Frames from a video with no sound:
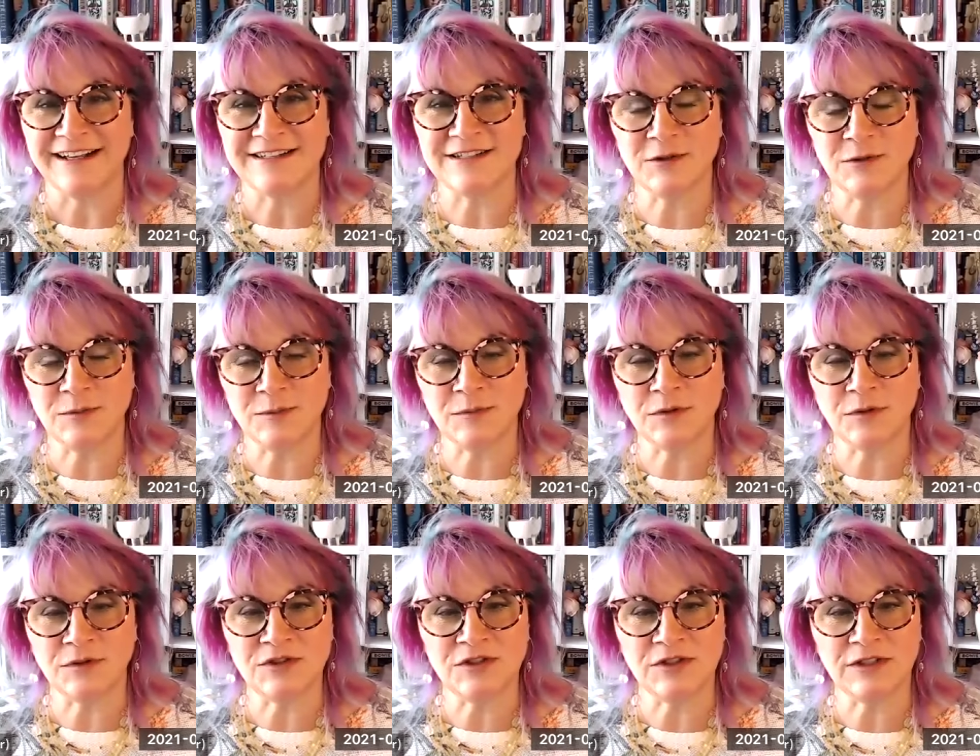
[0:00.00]
So
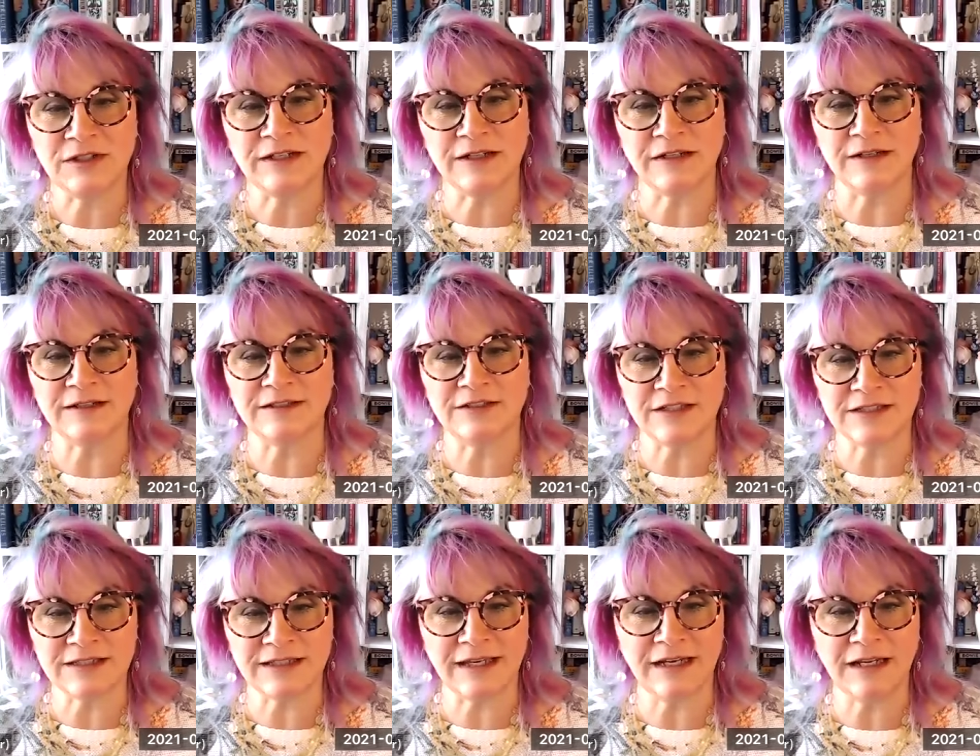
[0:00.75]
Maruxa,
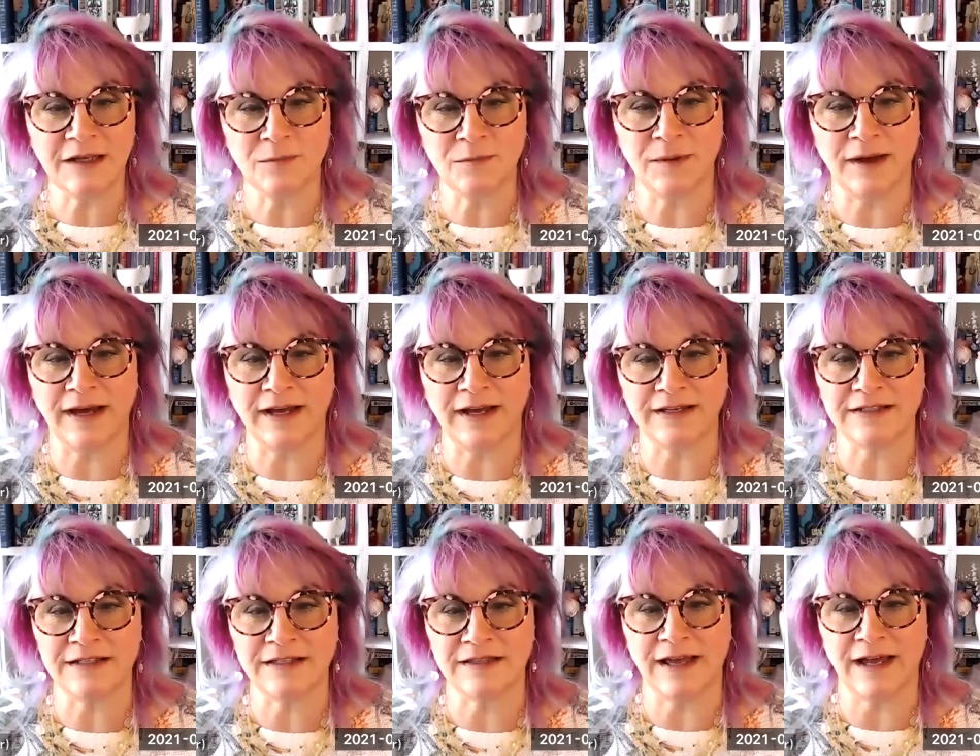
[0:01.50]
just getting back
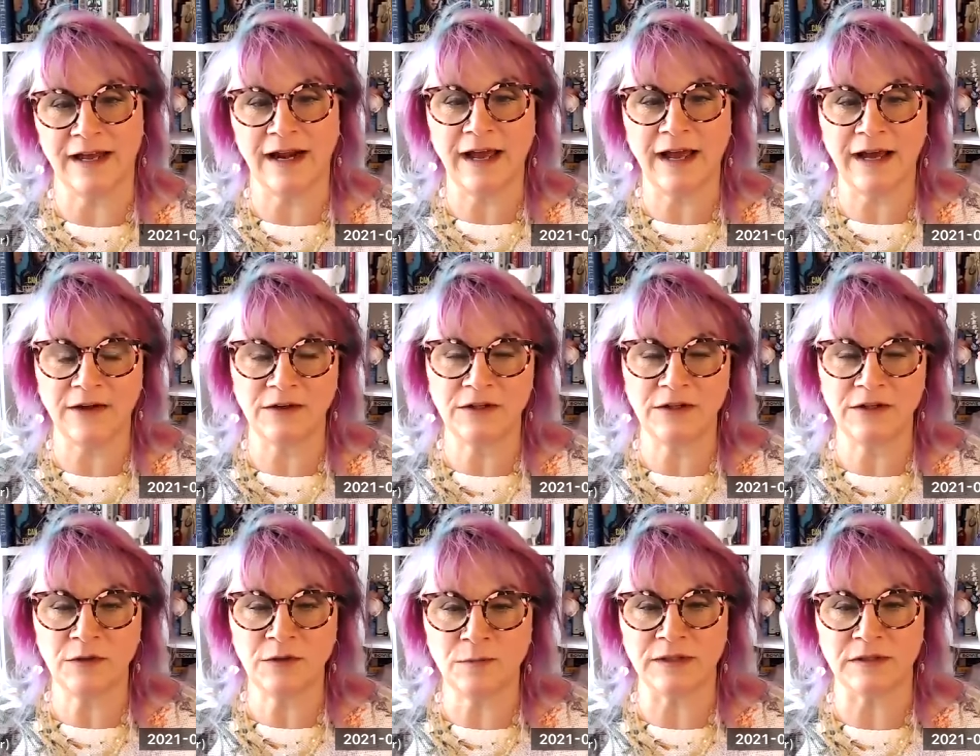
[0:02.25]
to that, how do
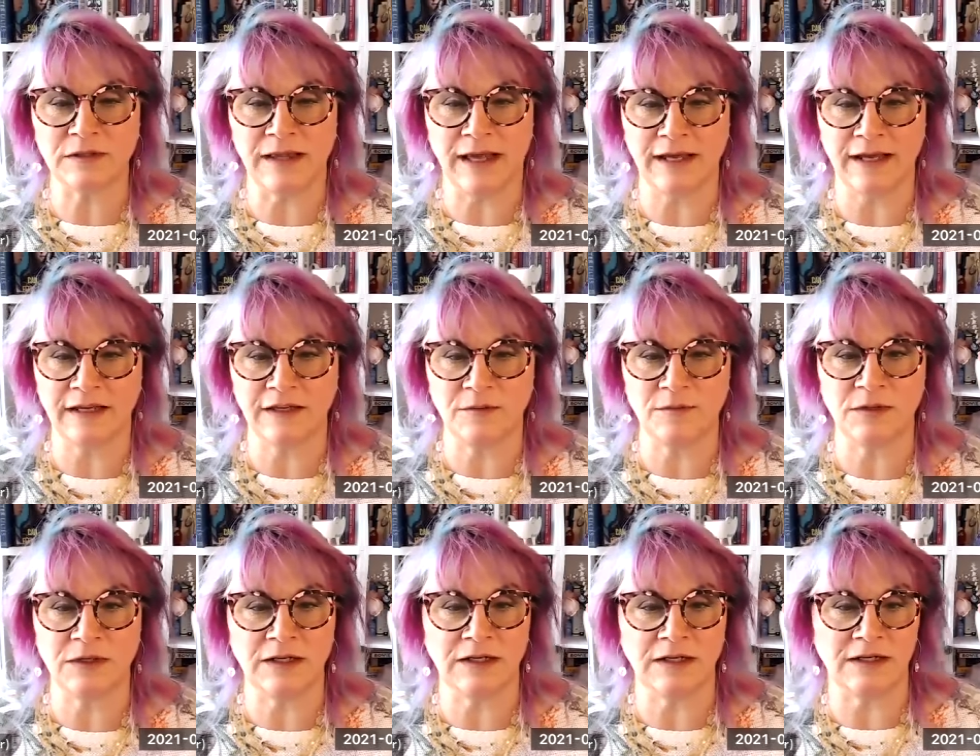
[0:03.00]
you build that
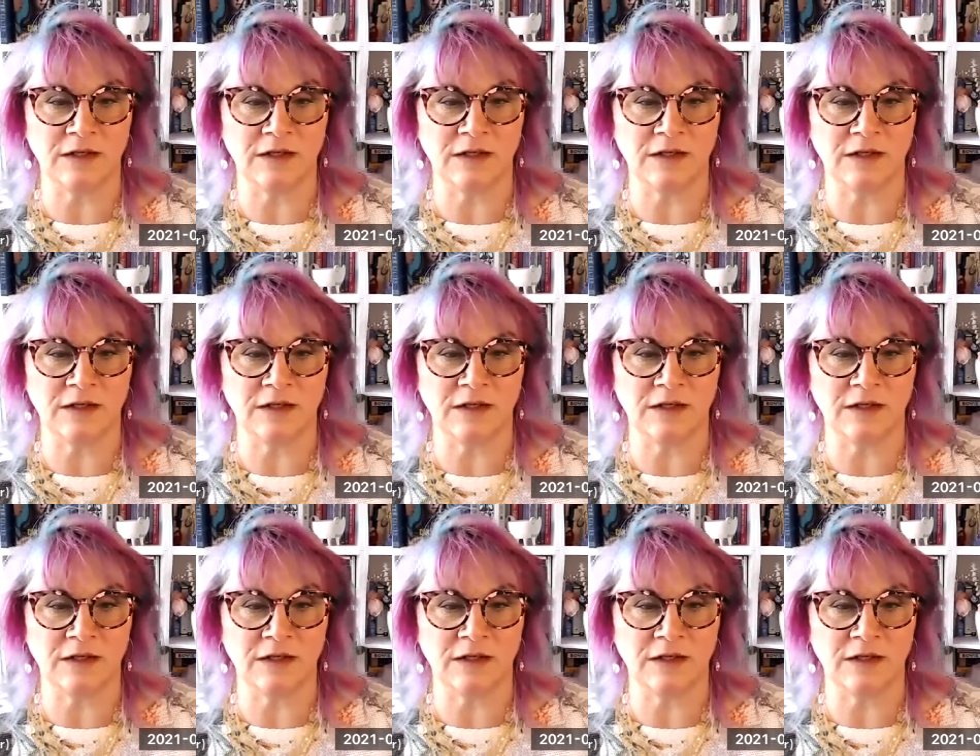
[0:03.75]
community?